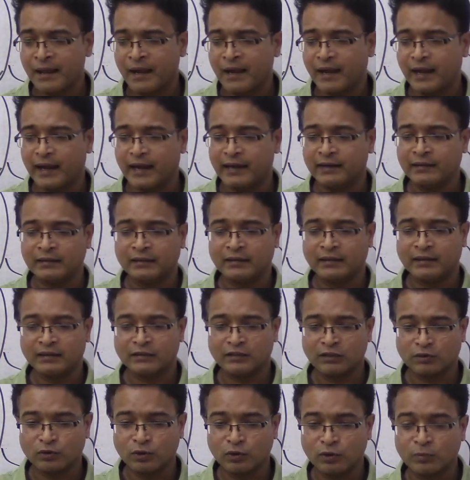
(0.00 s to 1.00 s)
And
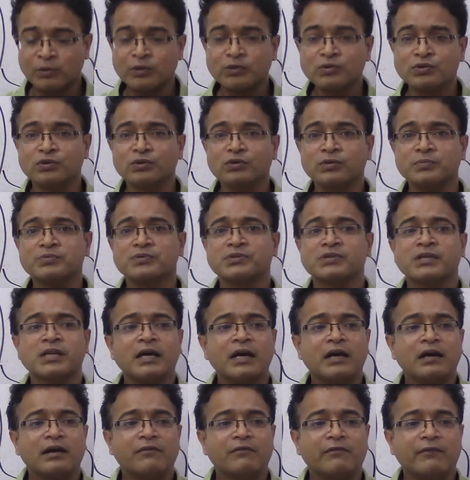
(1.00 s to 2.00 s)
the chromosomes,
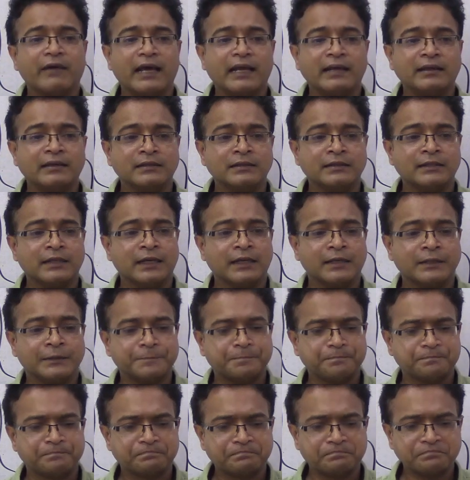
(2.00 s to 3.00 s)

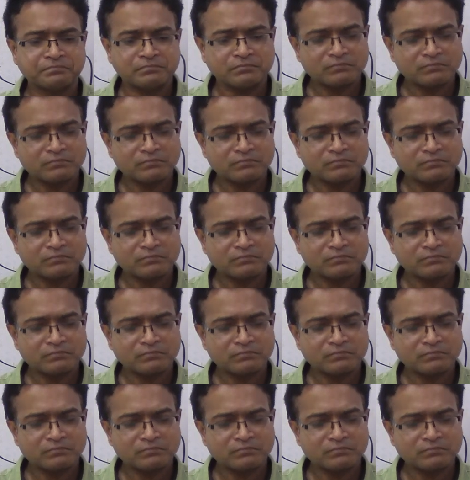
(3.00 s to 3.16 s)
when